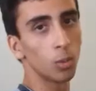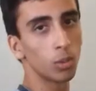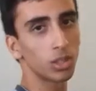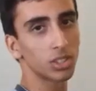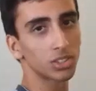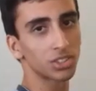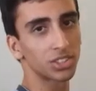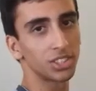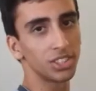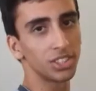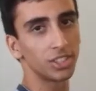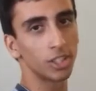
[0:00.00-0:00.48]

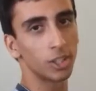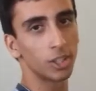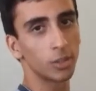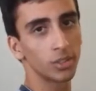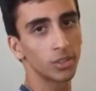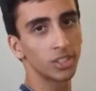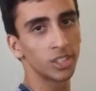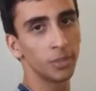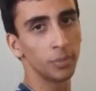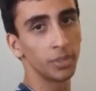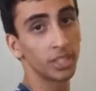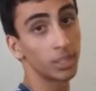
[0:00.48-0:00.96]
Well, C.
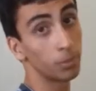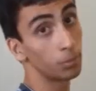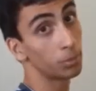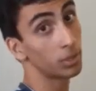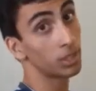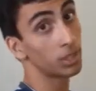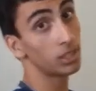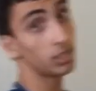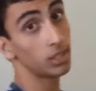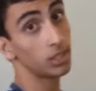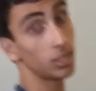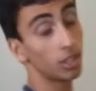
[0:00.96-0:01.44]
Darwin, to be
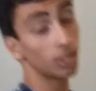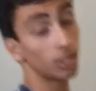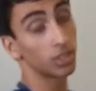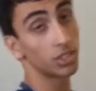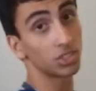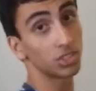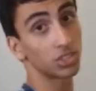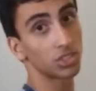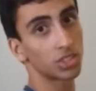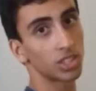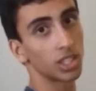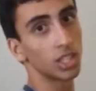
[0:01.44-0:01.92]
completely
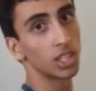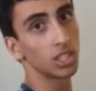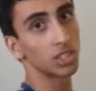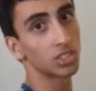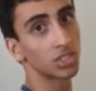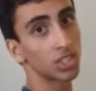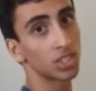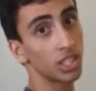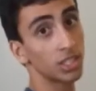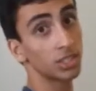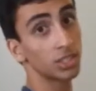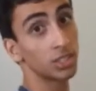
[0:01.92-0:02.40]
honest,
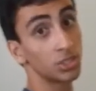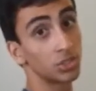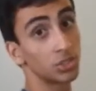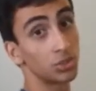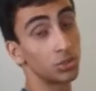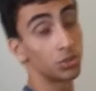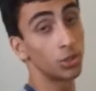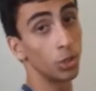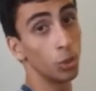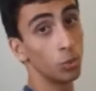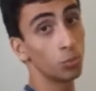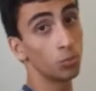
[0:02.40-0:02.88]

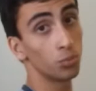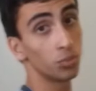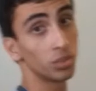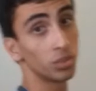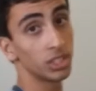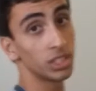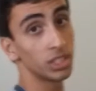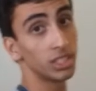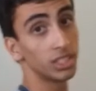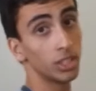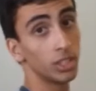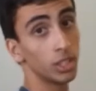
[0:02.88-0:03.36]
scientists don't
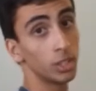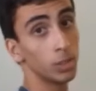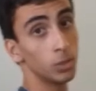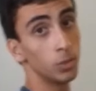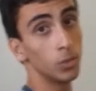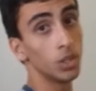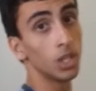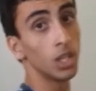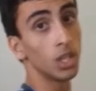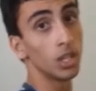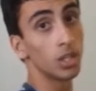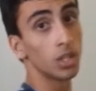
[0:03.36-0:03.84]
really
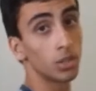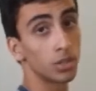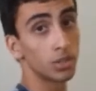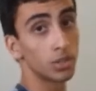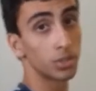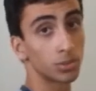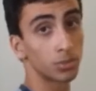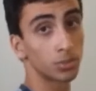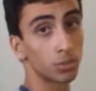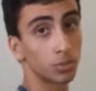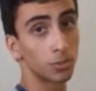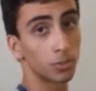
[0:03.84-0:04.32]
know
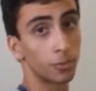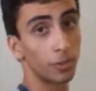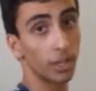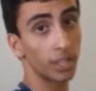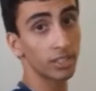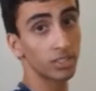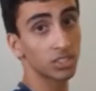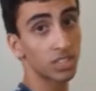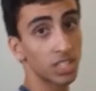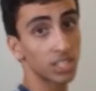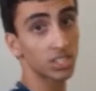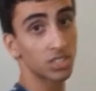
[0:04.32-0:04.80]
the
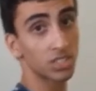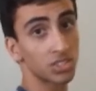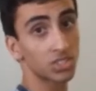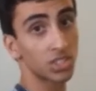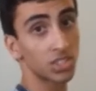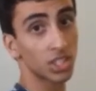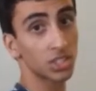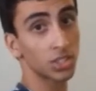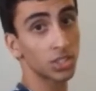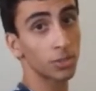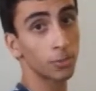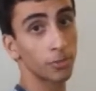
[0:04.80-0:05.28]
virus has
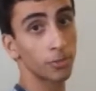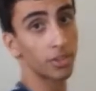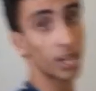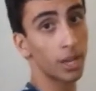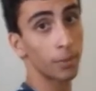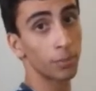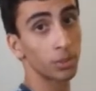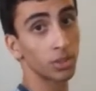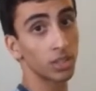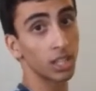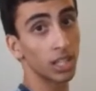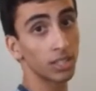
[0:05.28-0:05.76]
such a
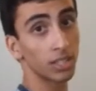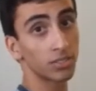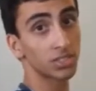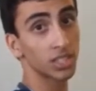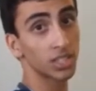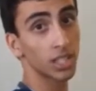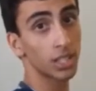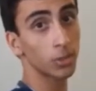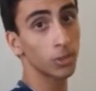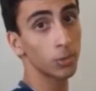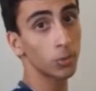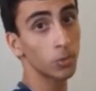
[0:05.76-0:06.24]
rapid life
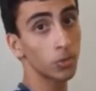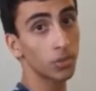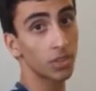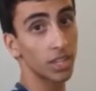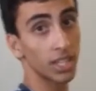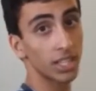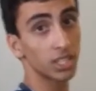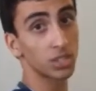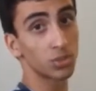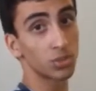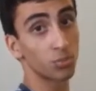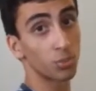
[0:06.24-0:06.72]
cycle
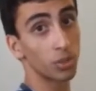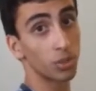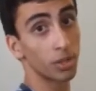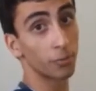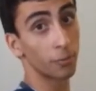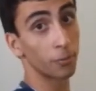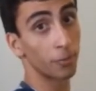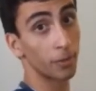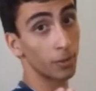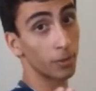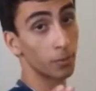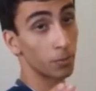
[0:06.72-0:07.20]
that it's
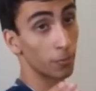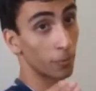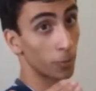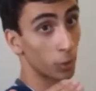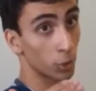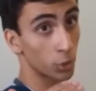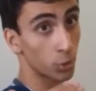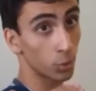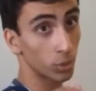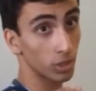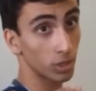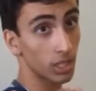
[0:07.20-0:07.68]

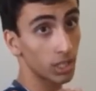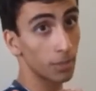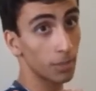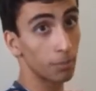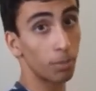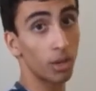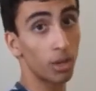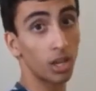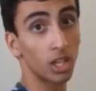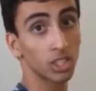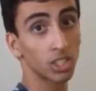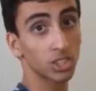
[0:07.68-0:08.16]
virtually
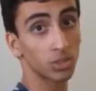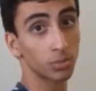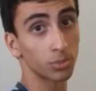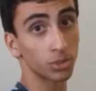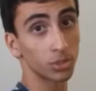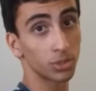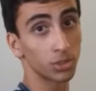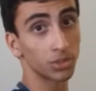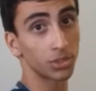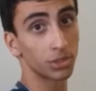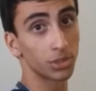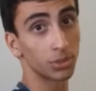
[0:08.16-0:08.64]

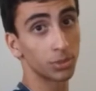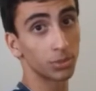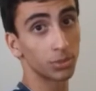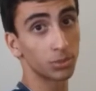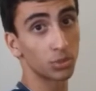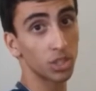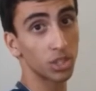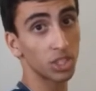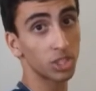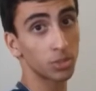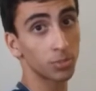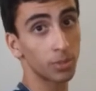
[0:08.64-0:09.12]
impossible to
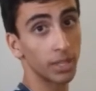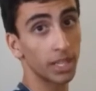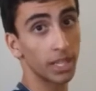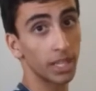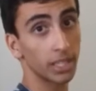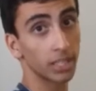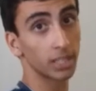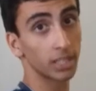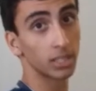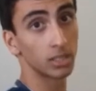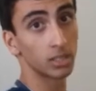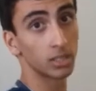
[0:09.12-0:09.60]
trace back.